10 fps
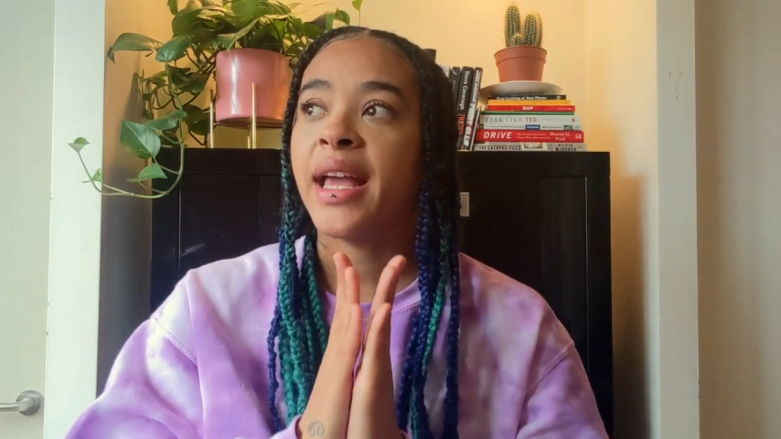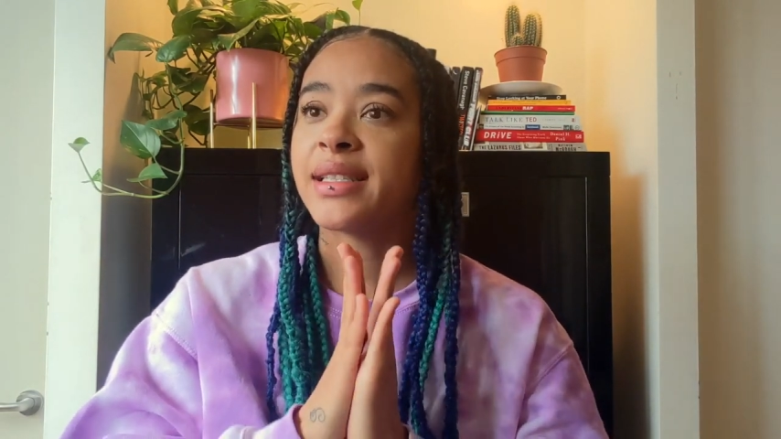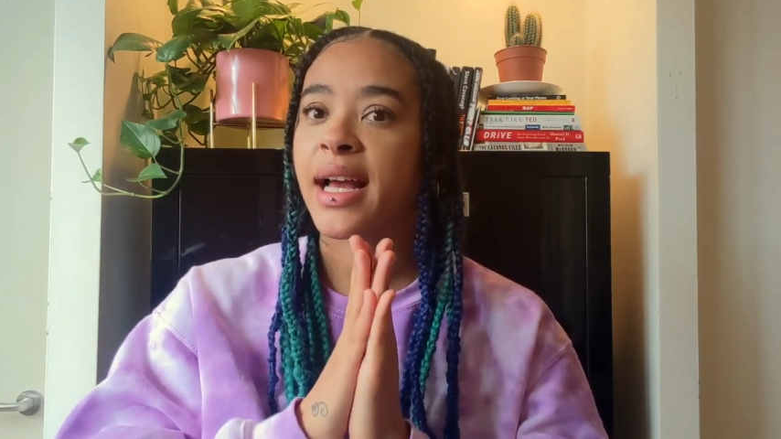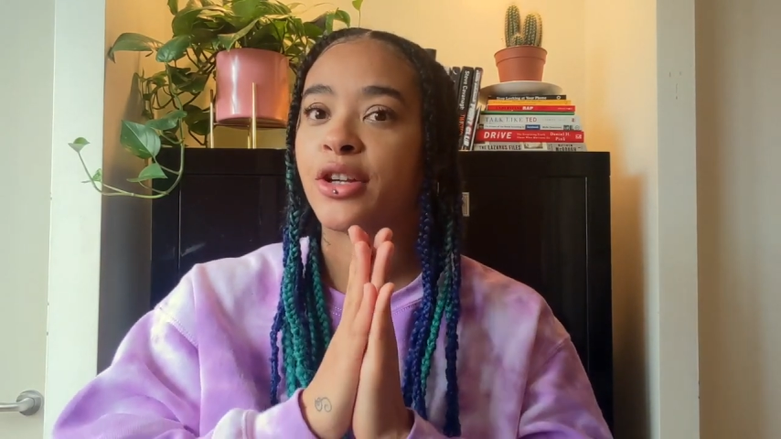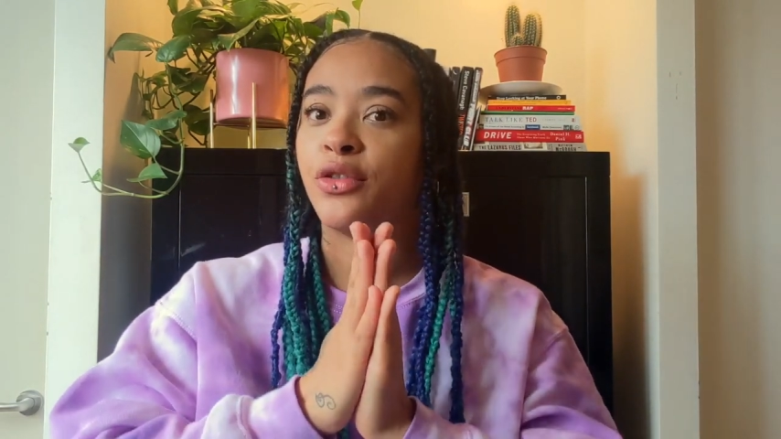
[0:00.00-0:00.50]

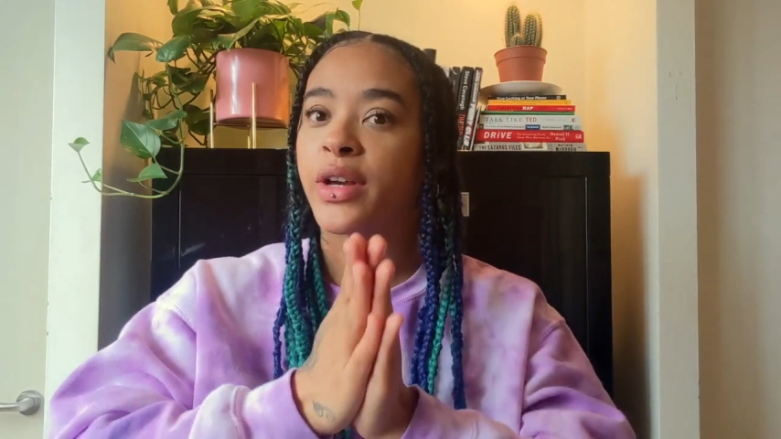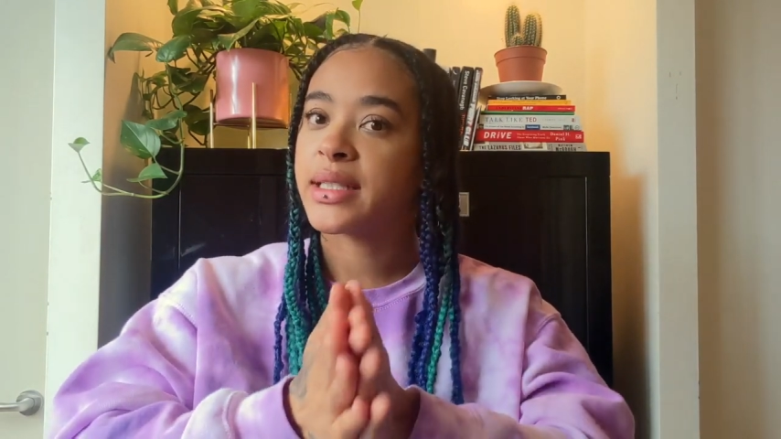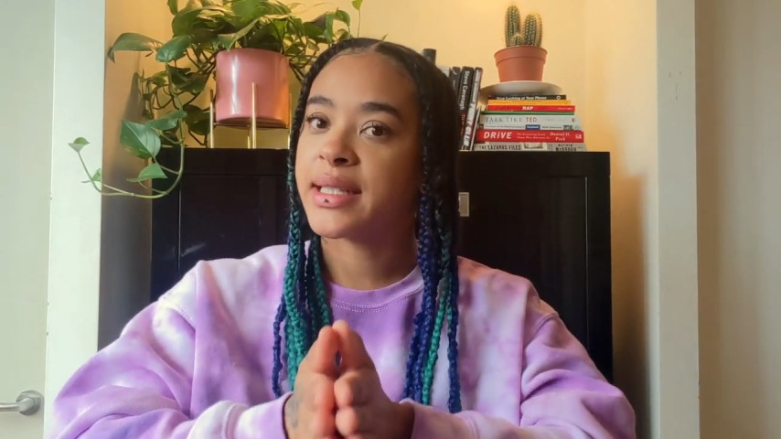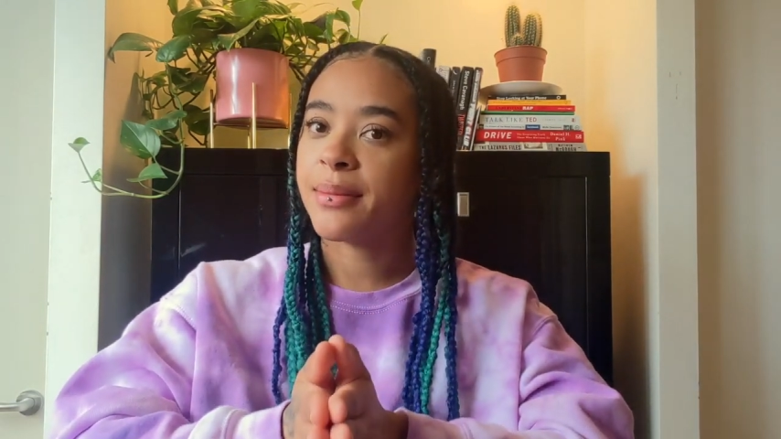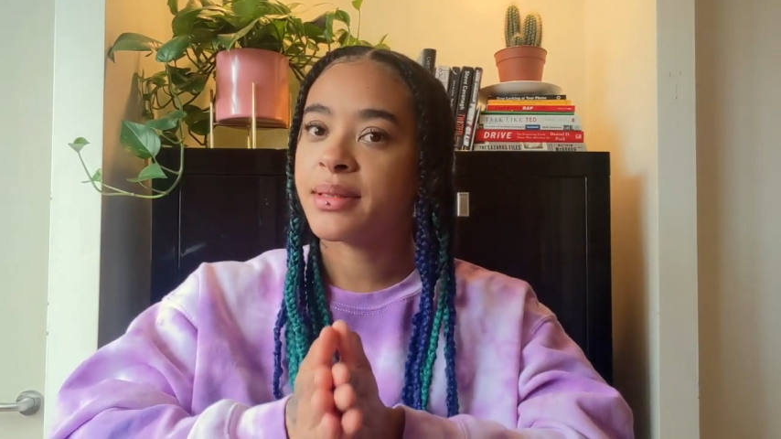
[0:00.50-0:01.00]
it's like you've
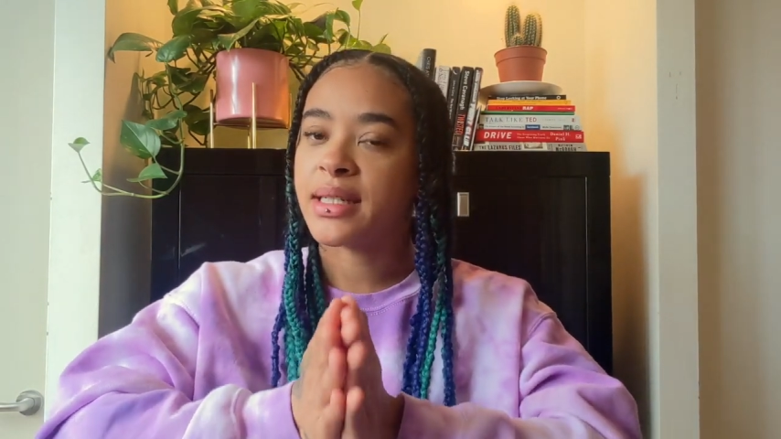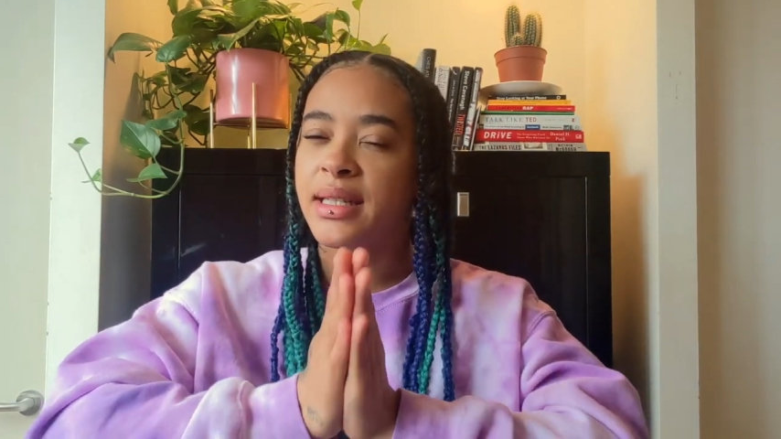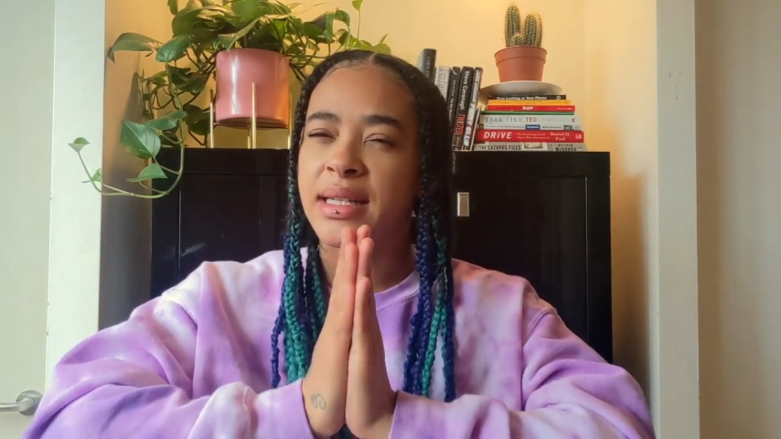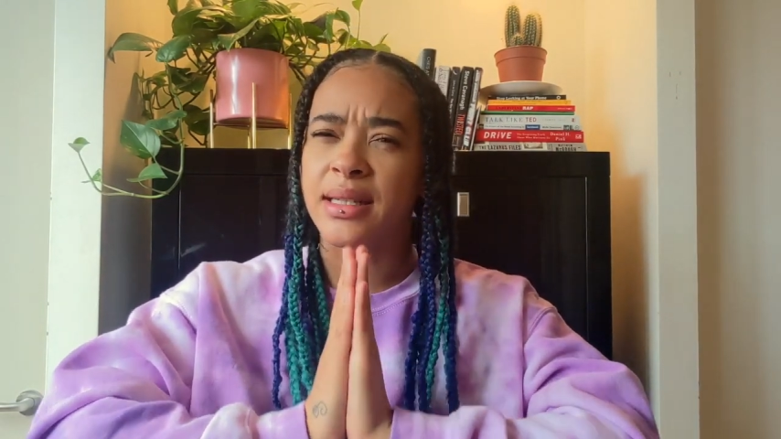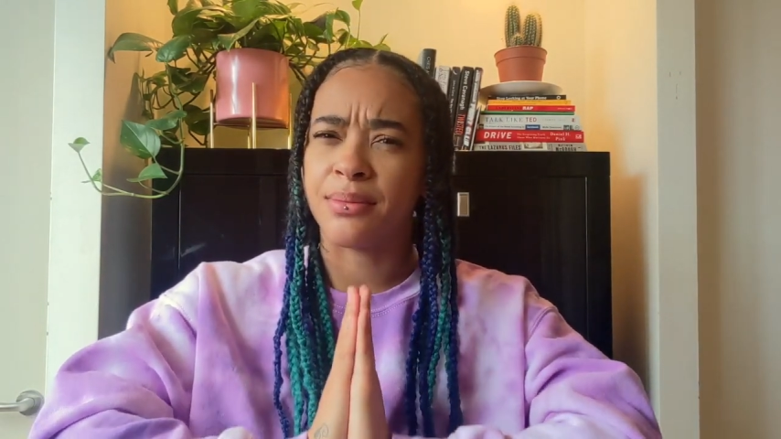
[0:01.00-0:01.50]
accepted
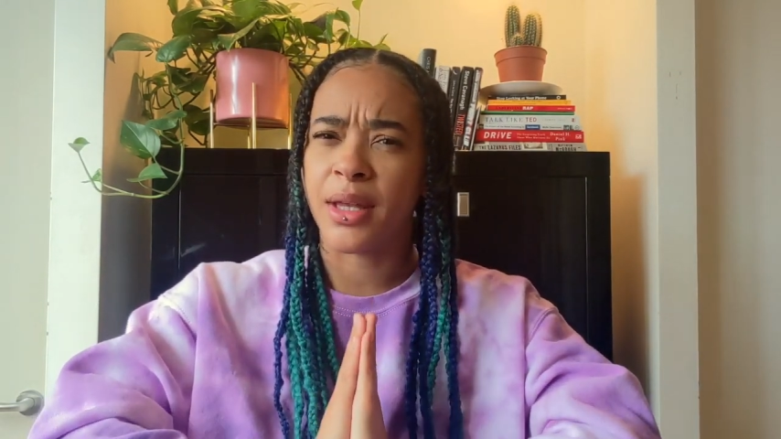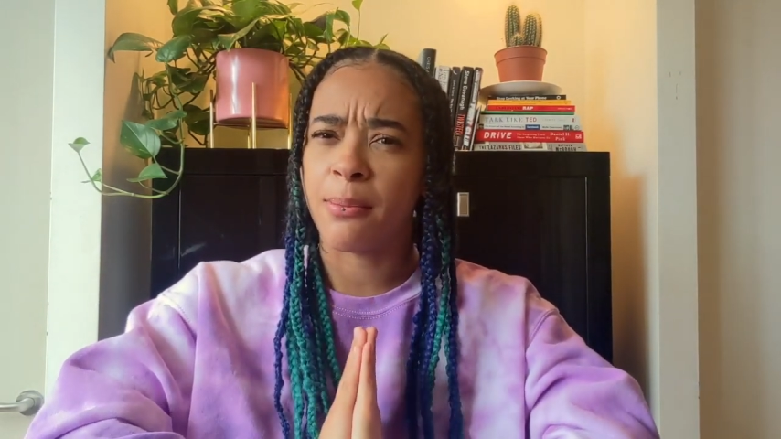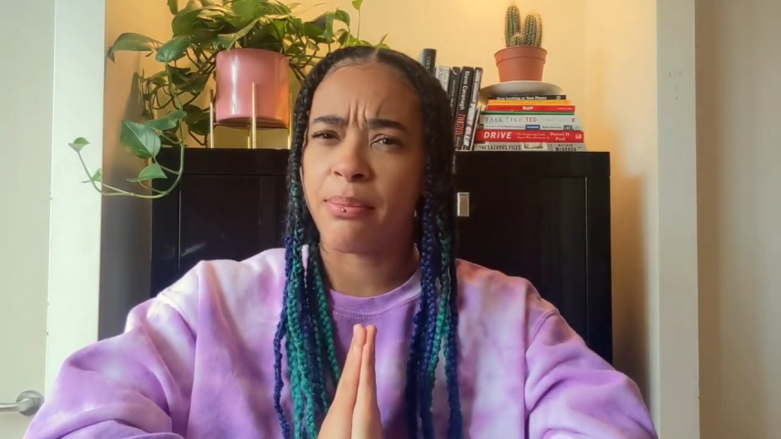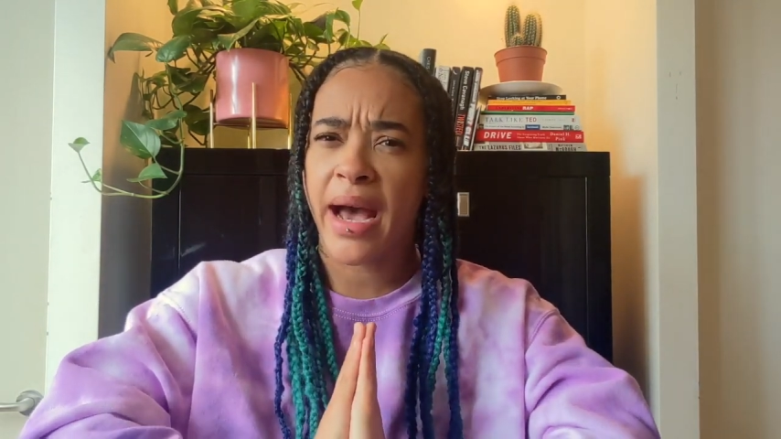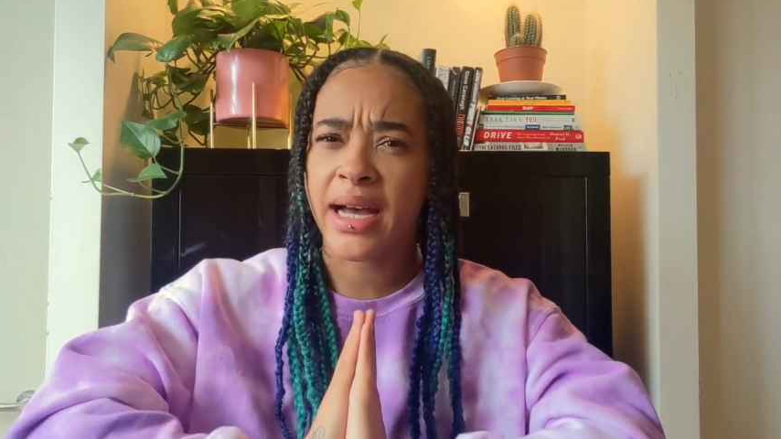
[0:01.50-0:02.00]
that something
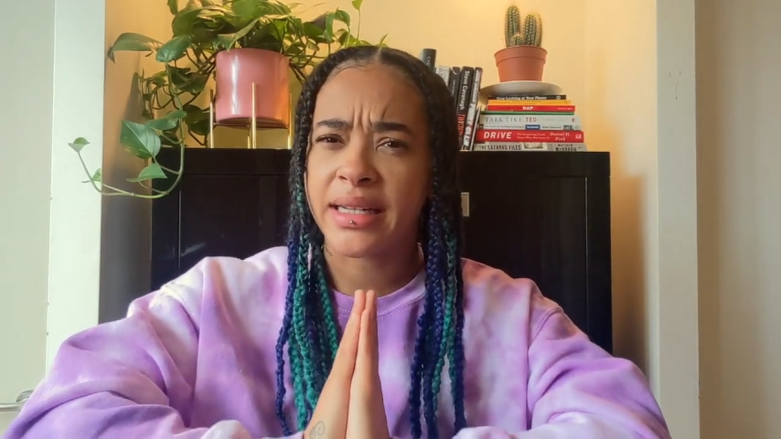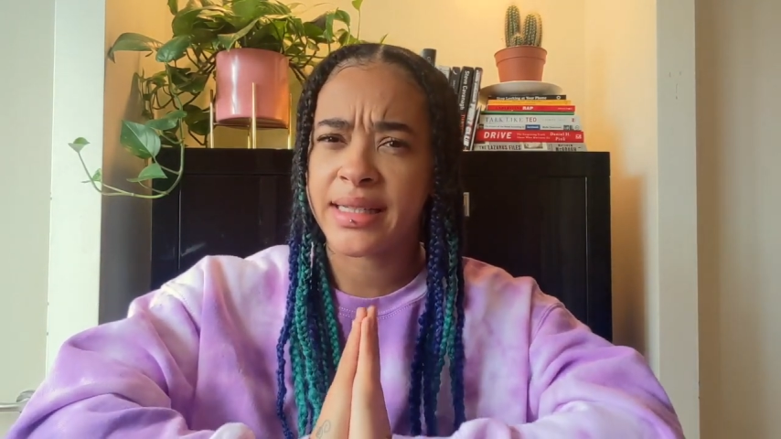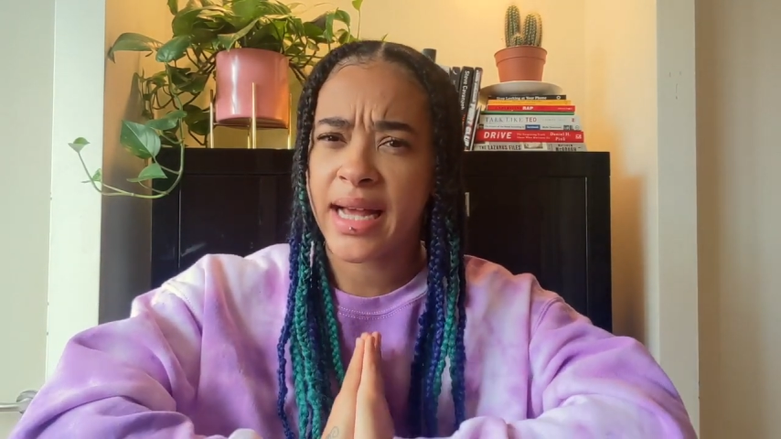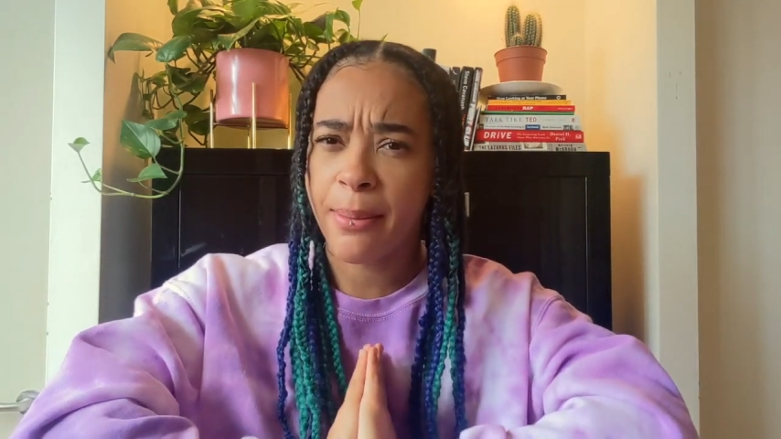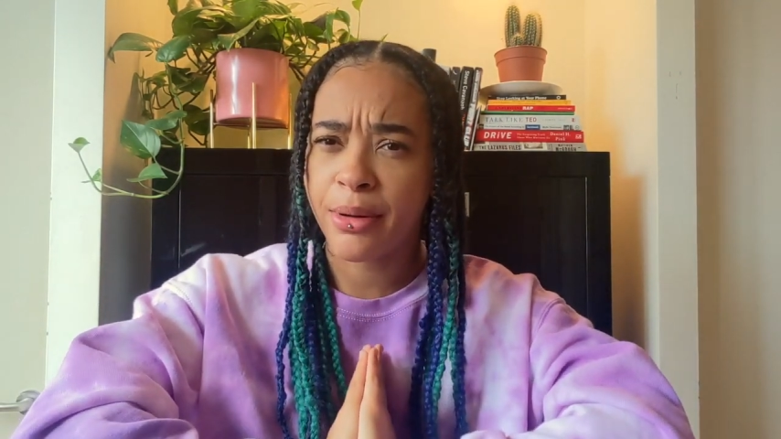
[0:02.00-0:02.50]
bad
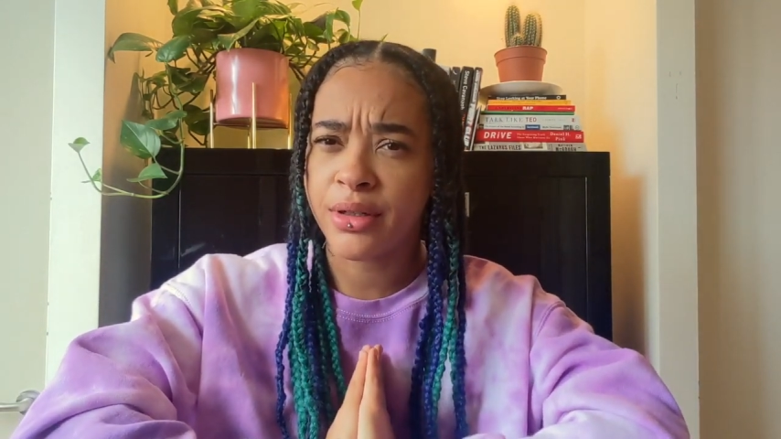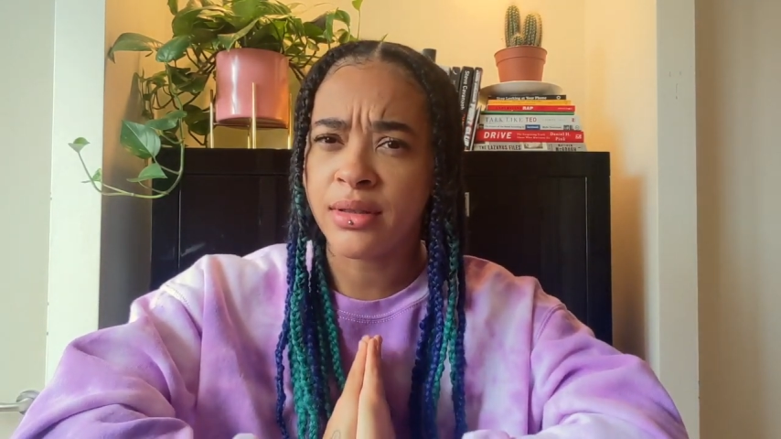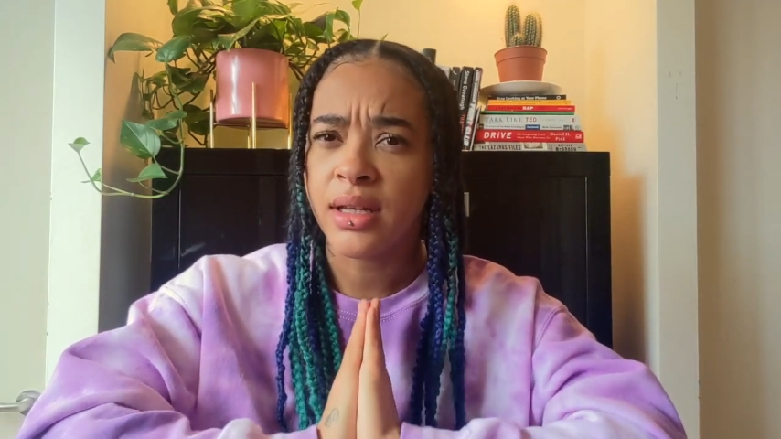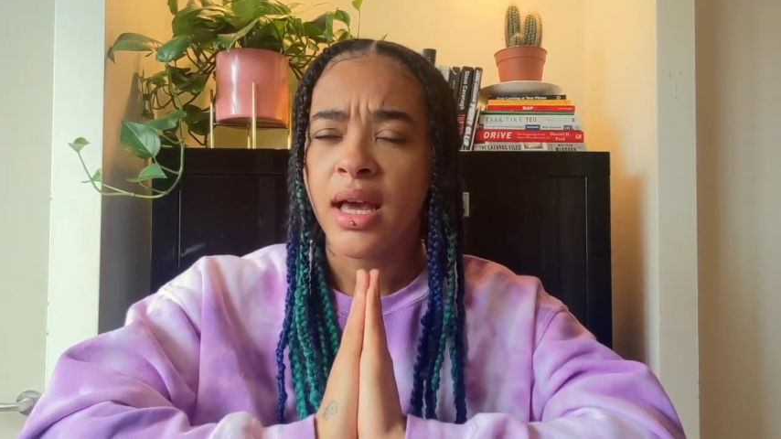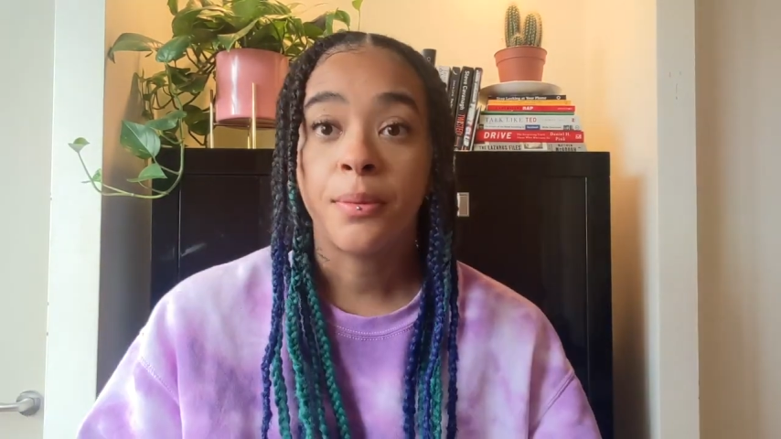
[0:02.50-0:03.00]
has happened.